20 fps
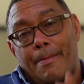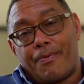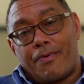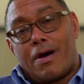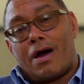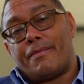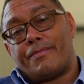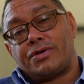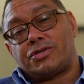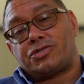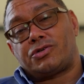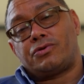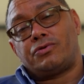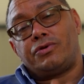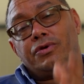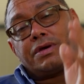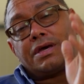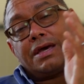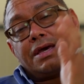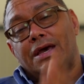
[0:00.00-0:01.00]
I promise you,
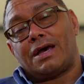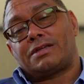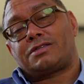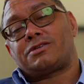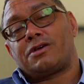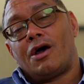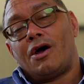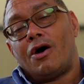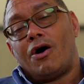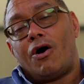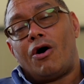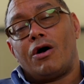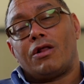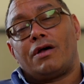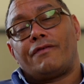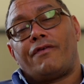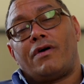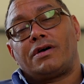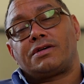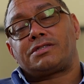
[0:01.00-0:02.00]
you can catch
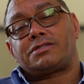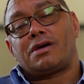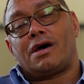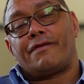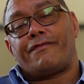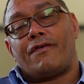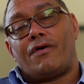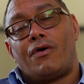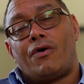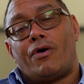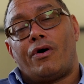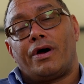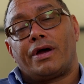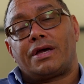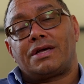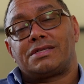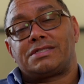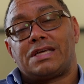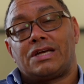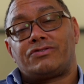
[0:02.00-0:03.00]
all of our stuff
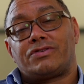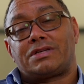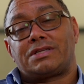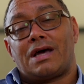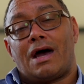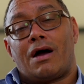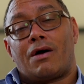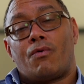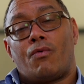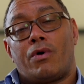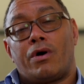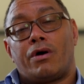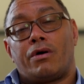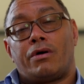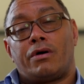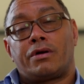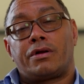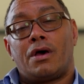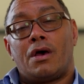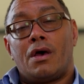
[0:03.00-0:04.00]
on
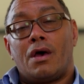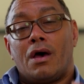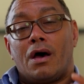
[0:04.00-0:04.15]
concentric.world.